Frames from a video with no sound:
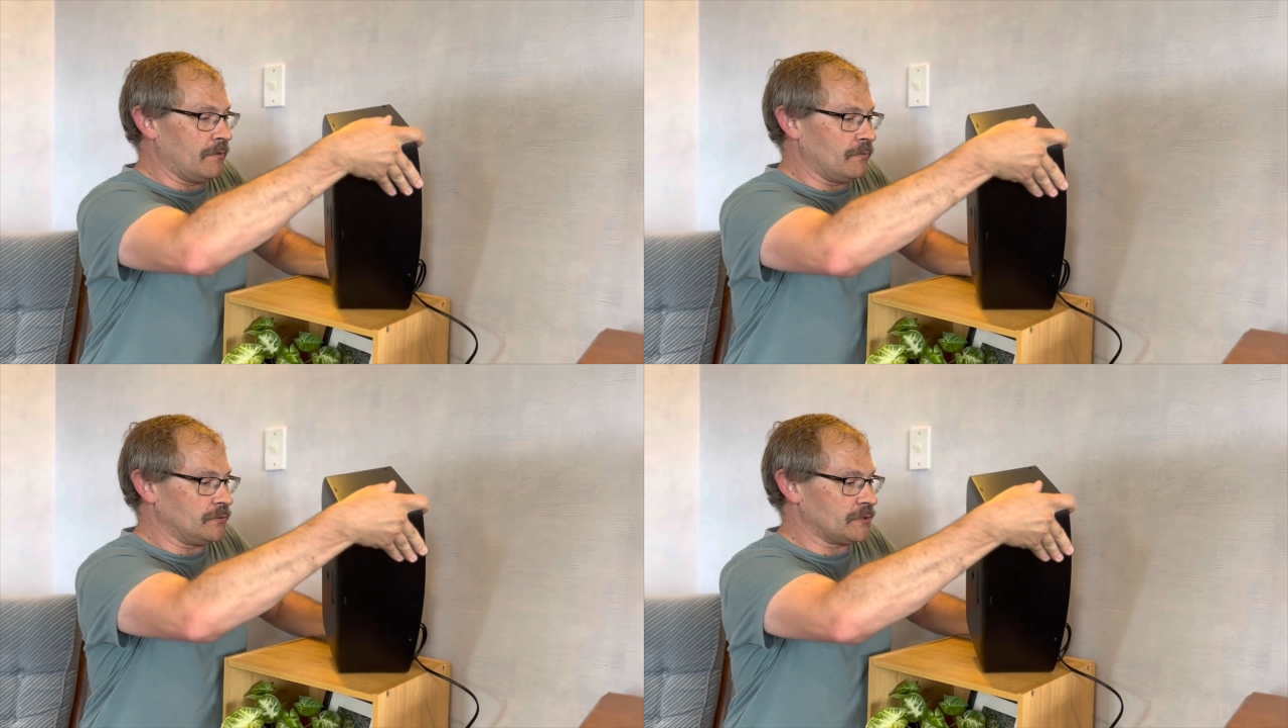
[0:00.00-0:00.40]

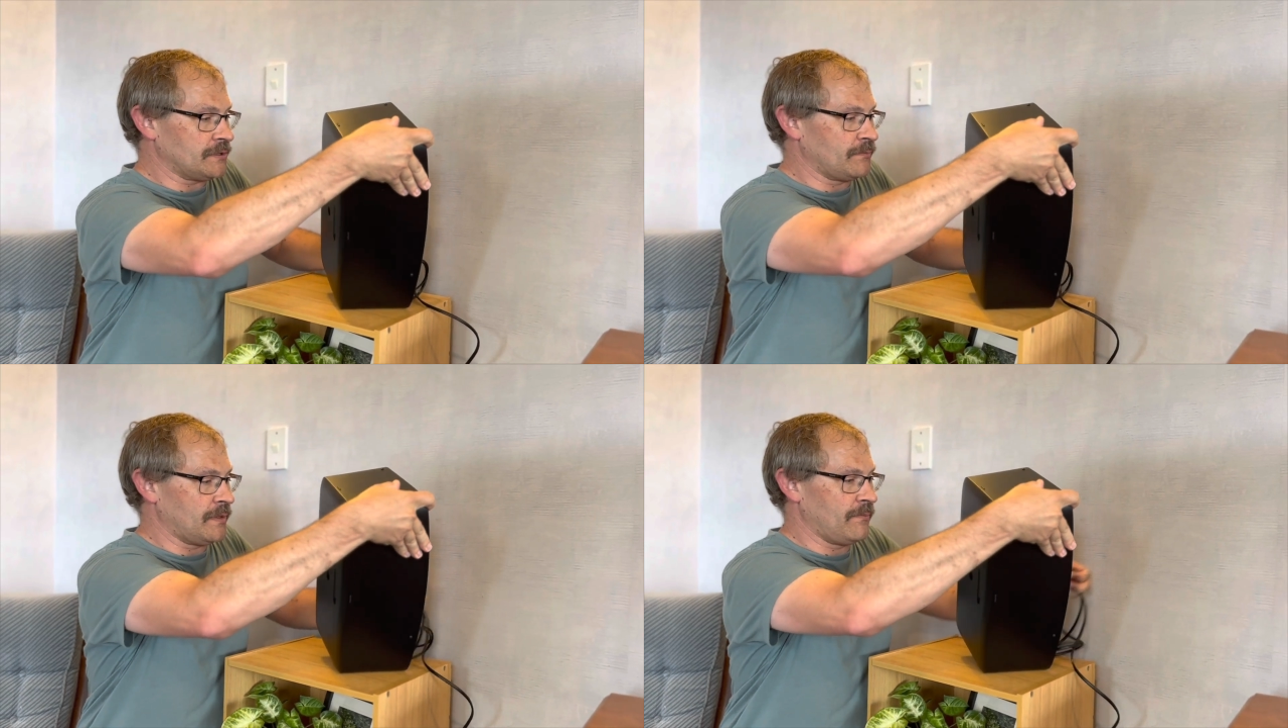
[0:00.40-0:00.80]
will just
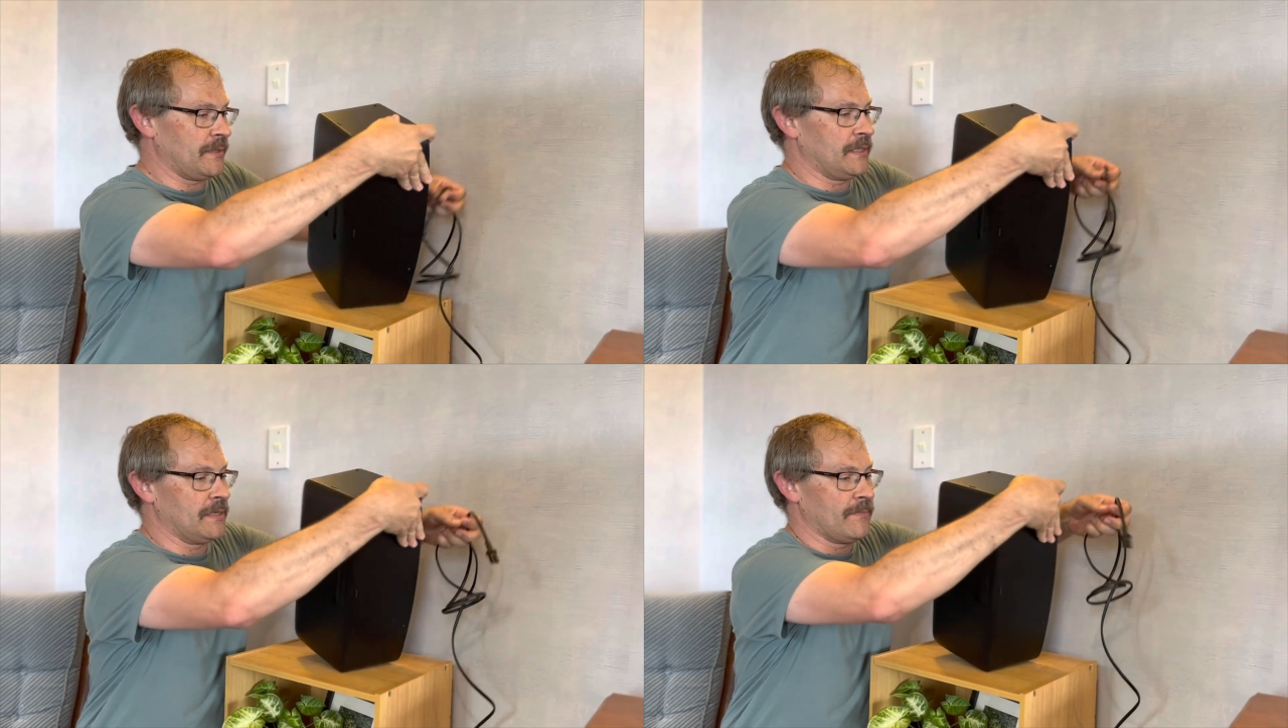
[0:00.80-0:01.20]
simply
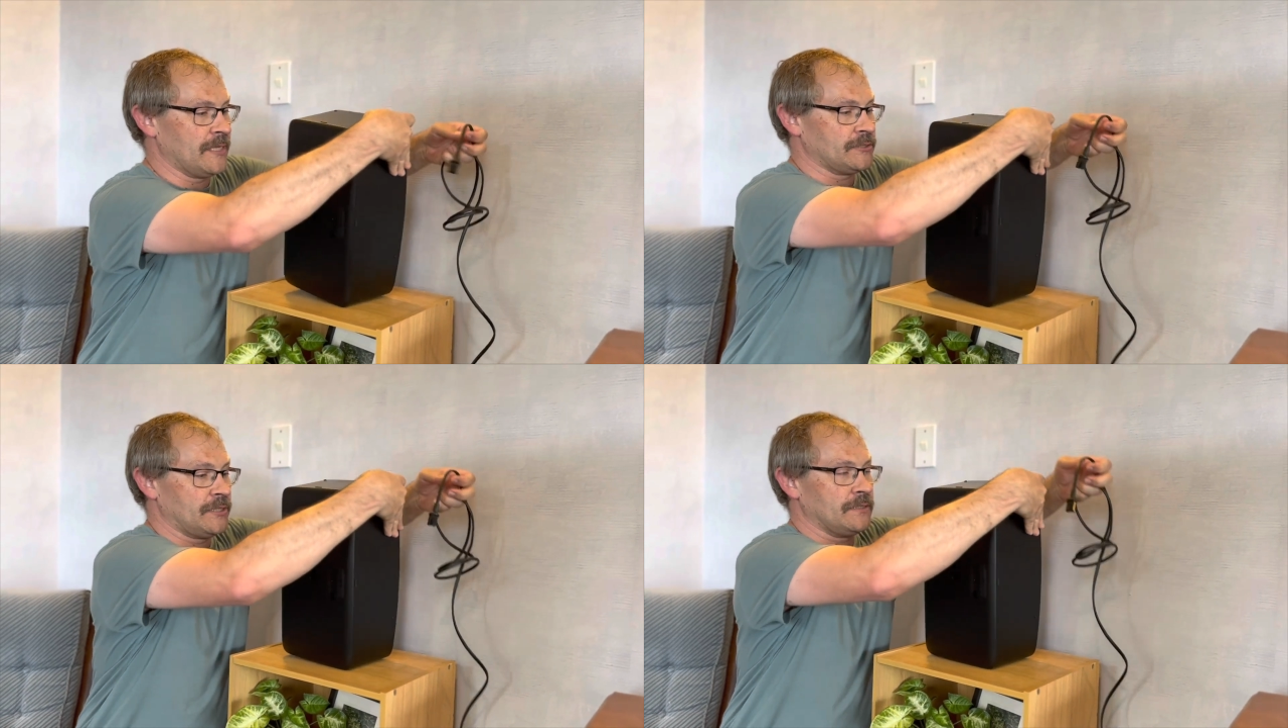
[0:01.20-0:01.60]
be a
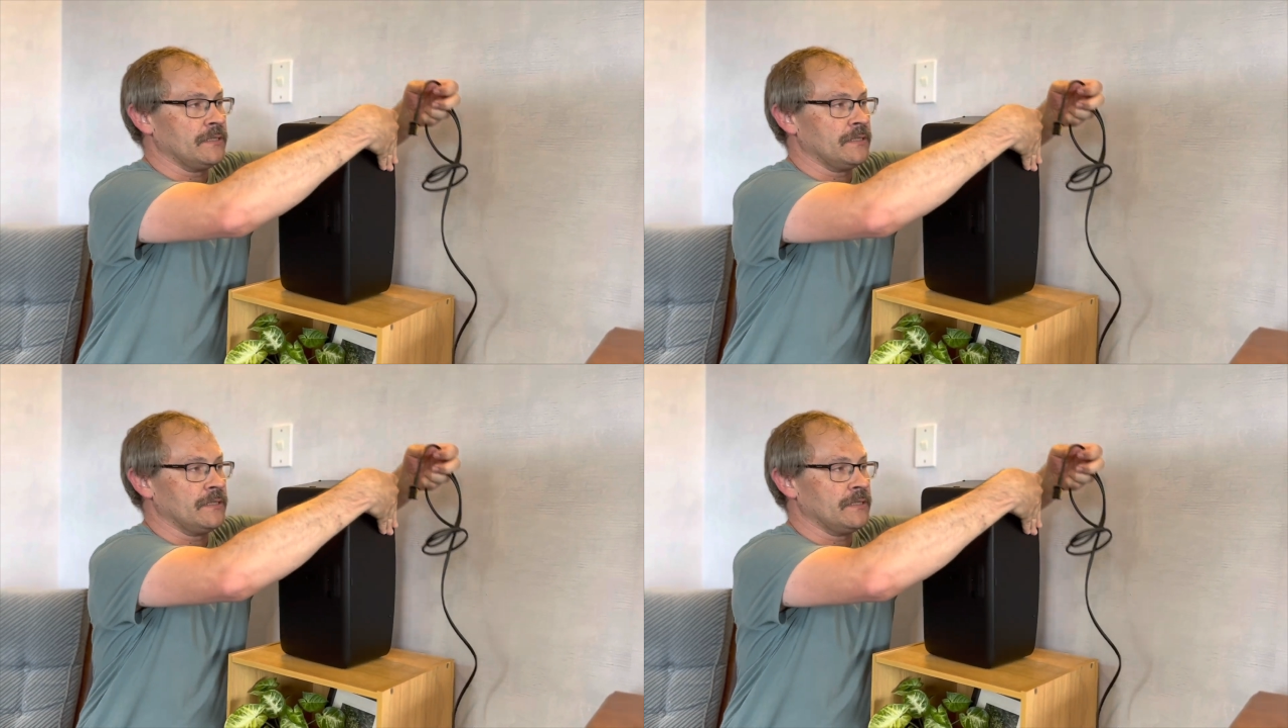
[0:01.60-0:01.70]
matter